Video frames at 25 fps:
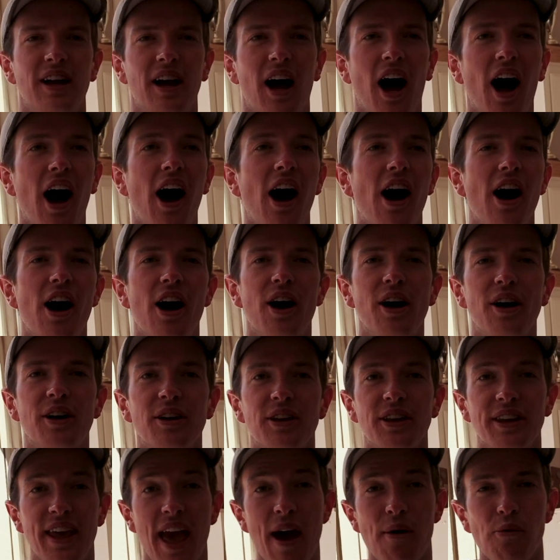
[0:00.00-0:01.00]
Uh,
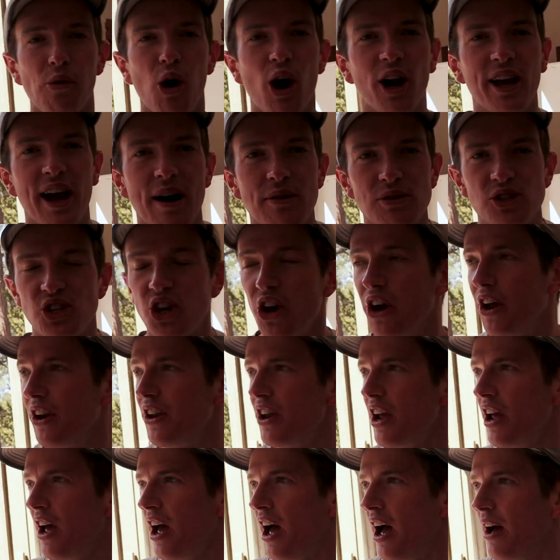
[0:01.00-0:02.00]
yeah, workout was good.
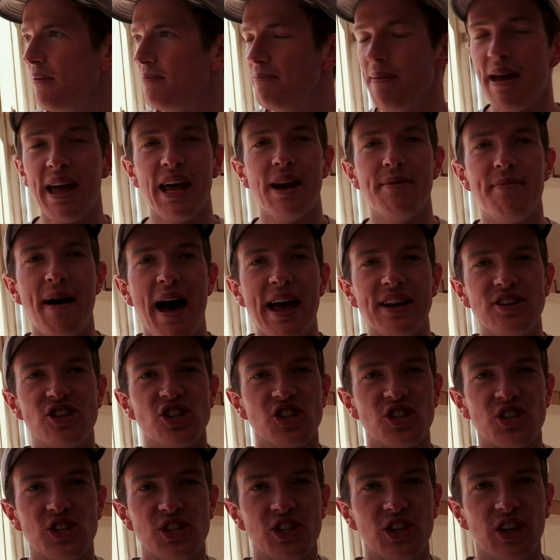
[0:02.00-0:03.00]
Me and Ahmed
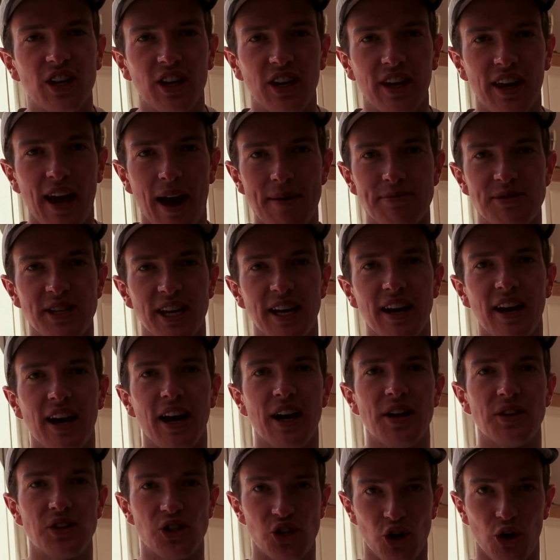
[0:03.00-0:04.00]
just kept it
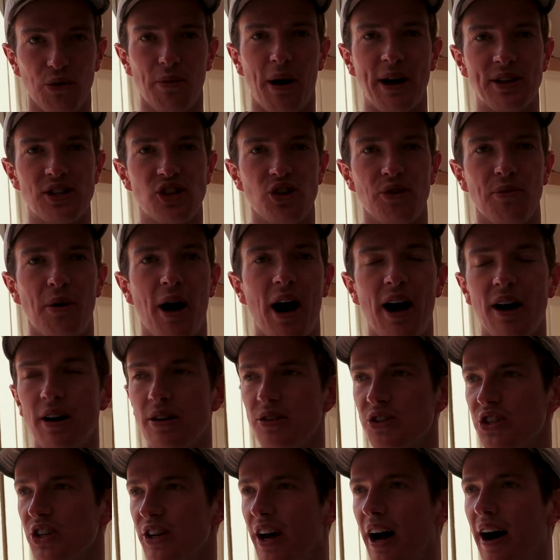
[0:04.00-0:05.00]
at two by two
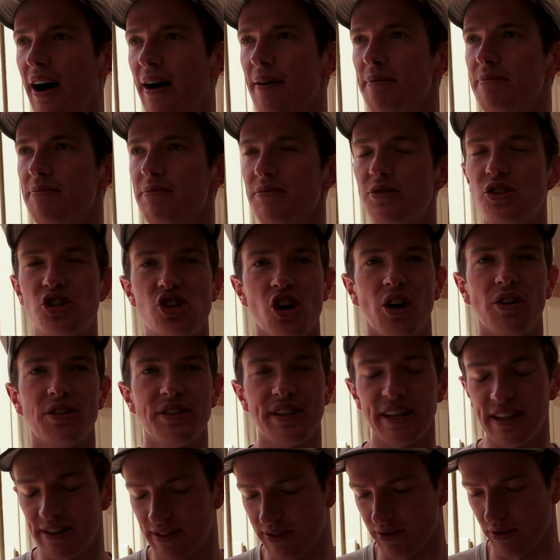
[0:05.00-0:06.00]
miles. Um, John
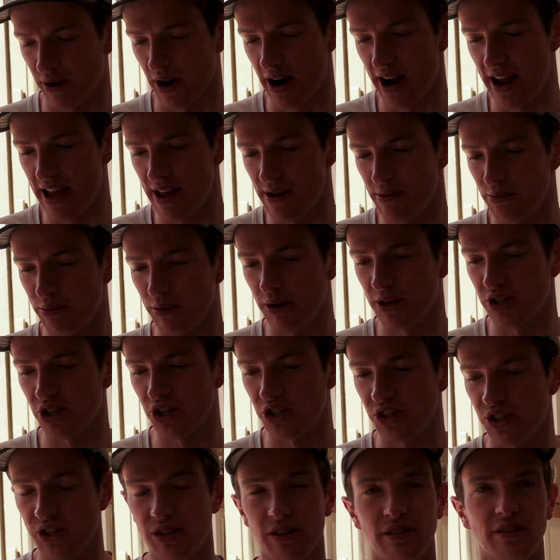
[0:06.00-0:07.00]
did three. We're
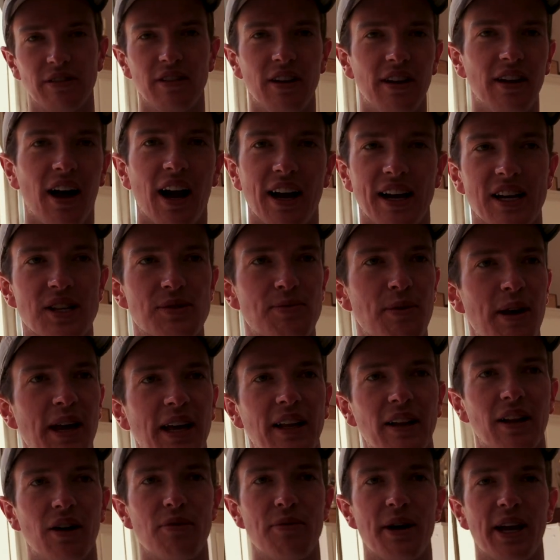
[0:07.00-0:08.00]
just, I guess, being
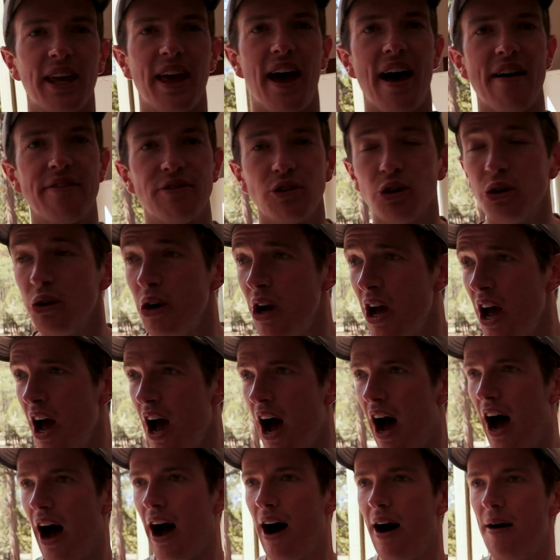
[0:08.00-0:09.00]
a little bit careful.
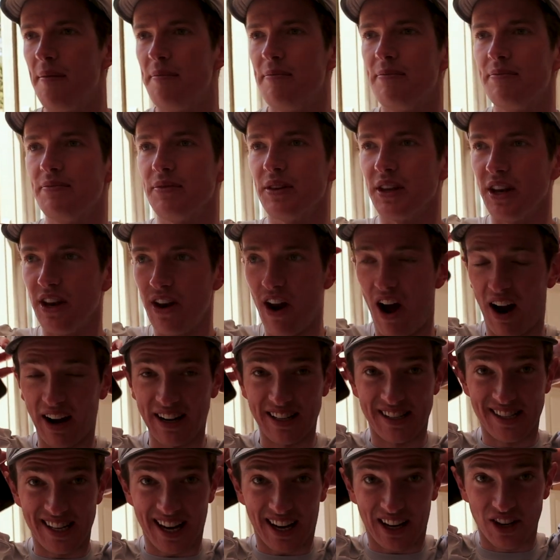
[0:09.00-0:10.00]
Um,
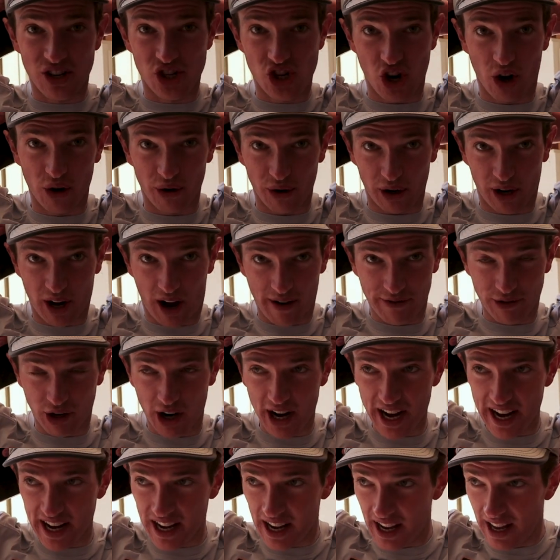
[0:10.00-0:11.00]
90 second jog
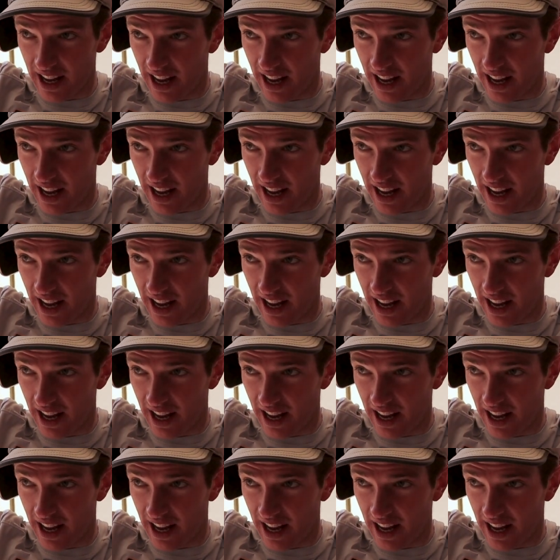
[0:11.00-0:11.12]
recovery.